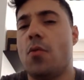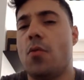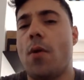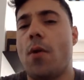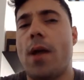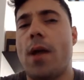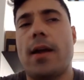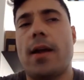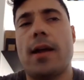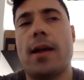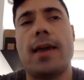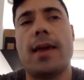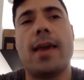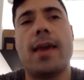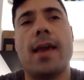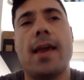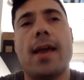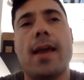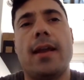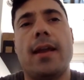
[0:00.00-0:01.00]
When I
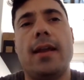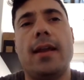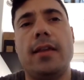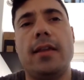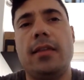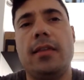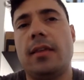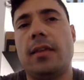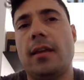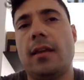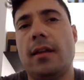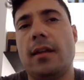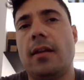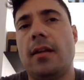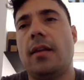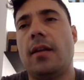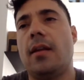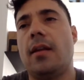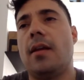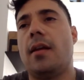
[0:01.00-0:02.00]
can
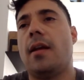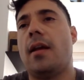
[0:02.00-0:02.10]
listen